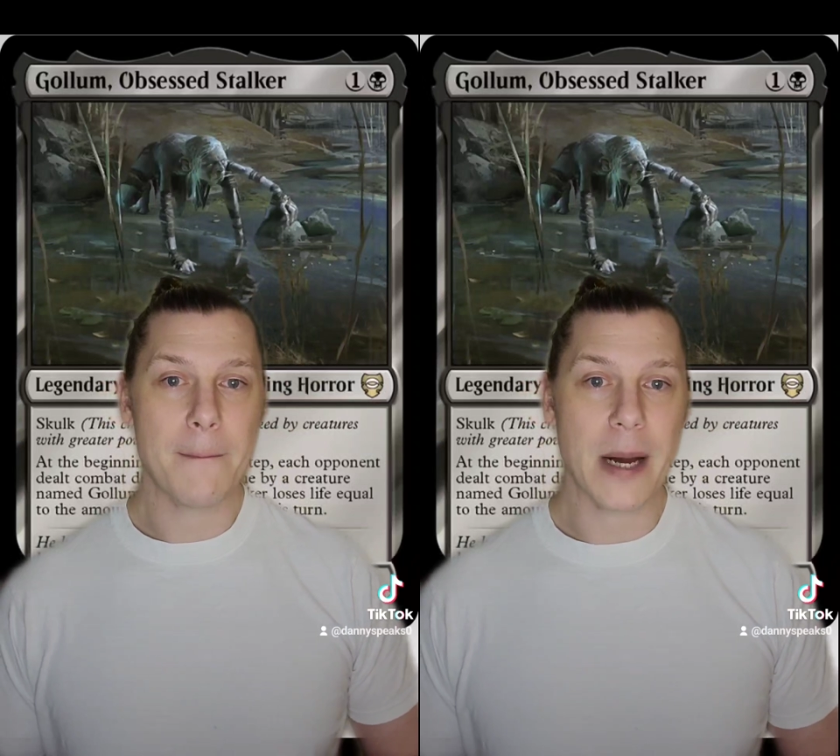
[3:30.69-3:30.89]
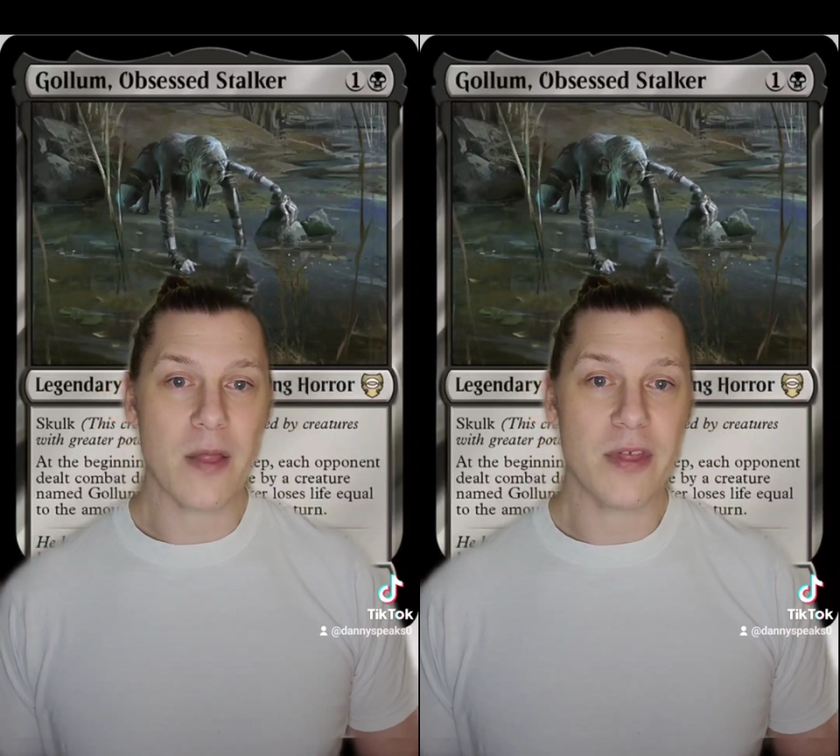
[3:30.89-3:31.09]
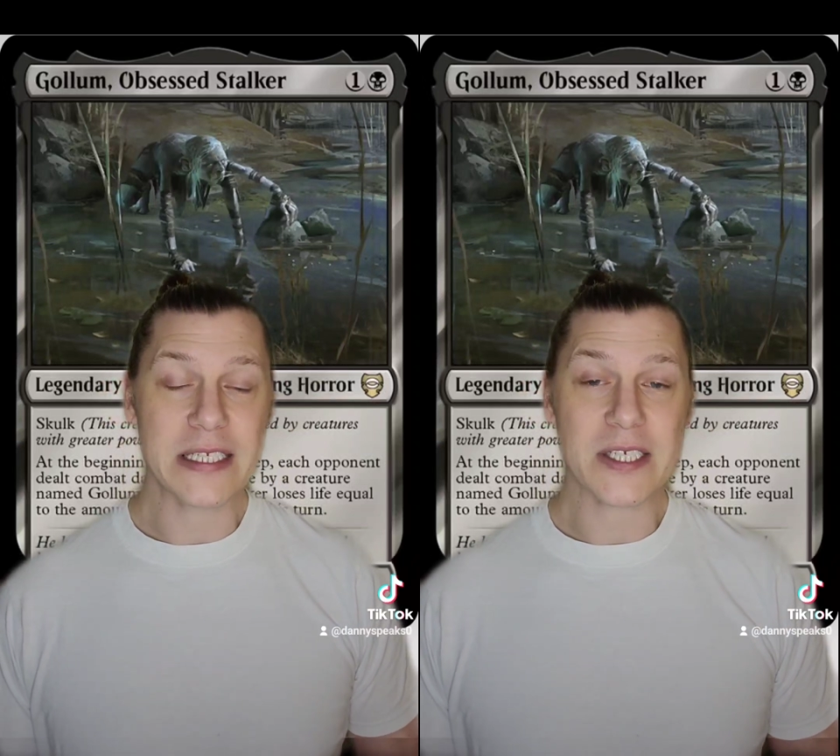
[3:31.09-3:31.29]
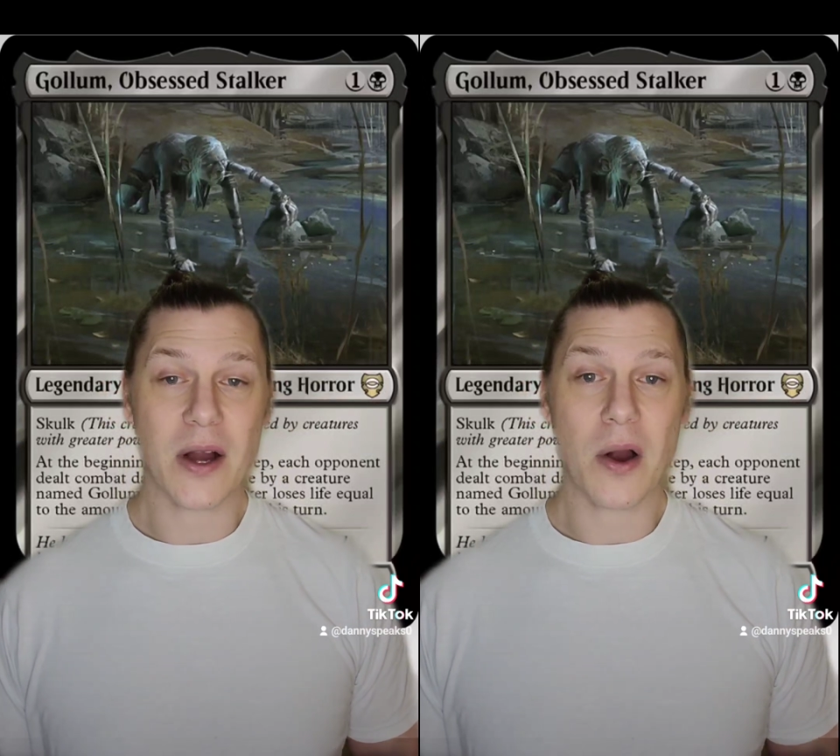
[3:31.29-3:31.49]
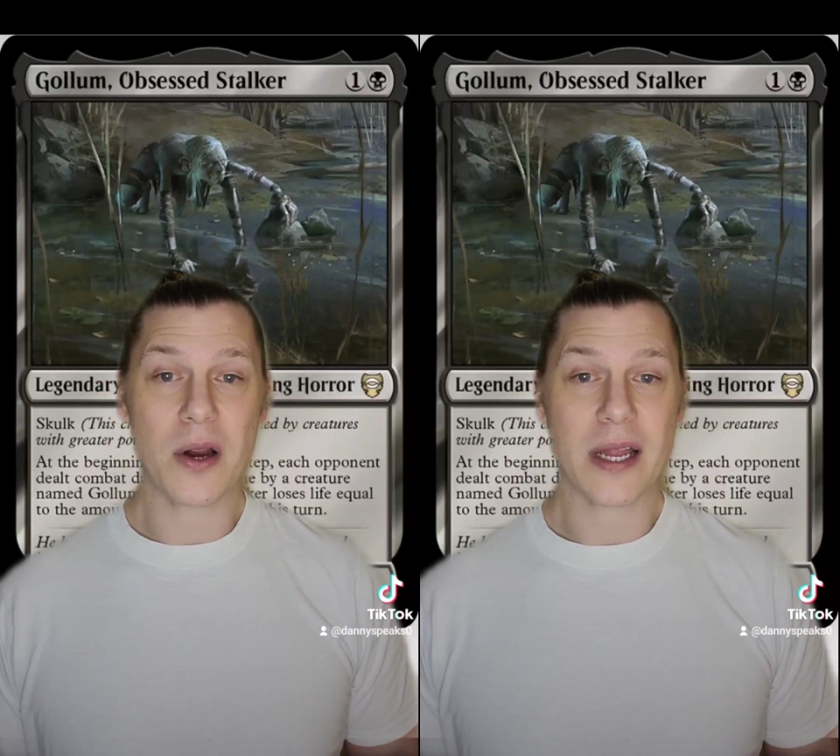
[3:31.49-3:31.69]
but this
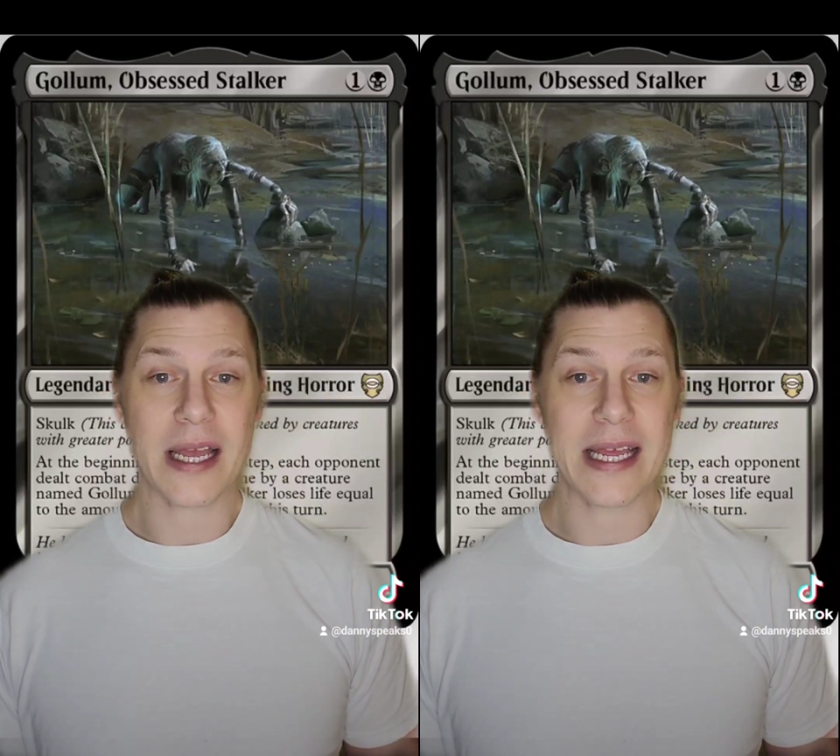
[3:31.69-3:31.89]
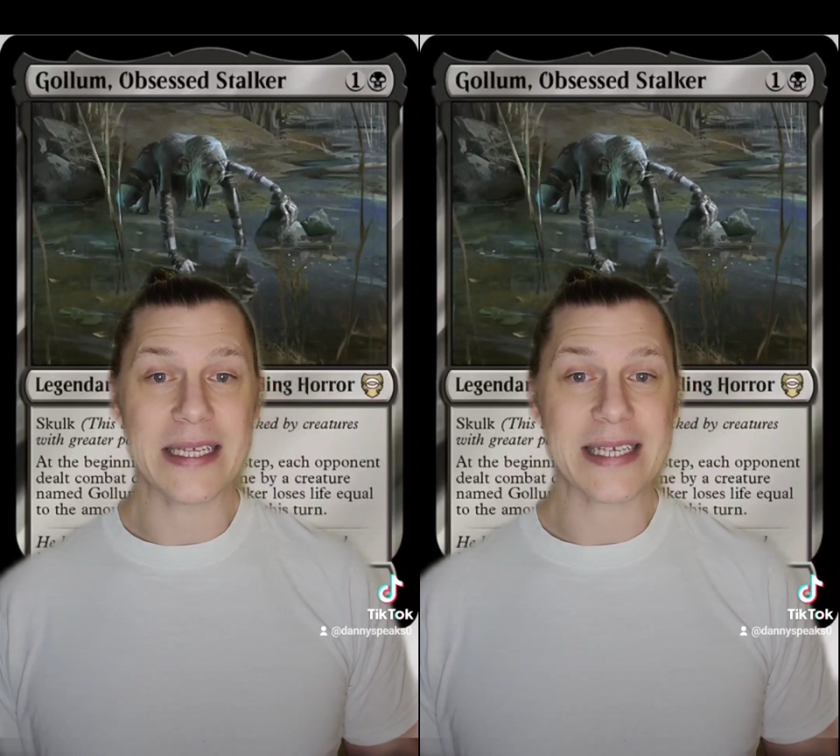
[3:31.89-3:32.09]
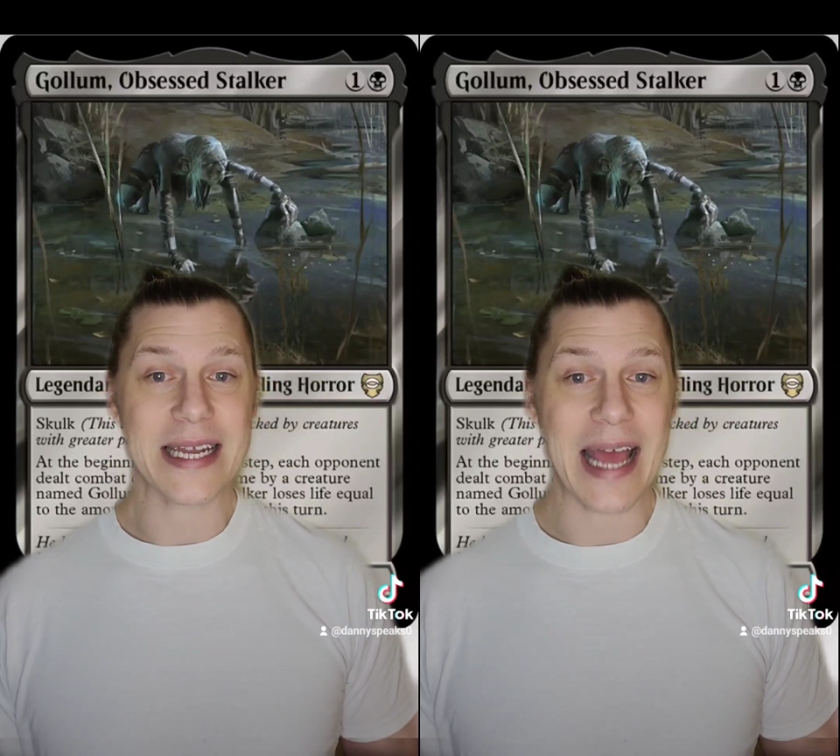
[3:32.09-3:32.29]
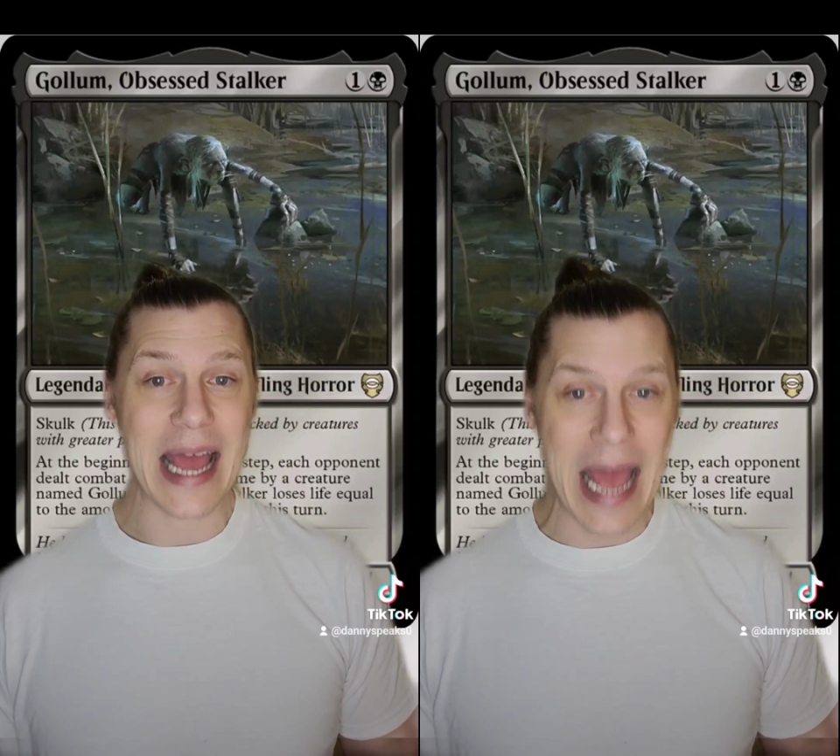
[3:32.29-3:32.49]
card is an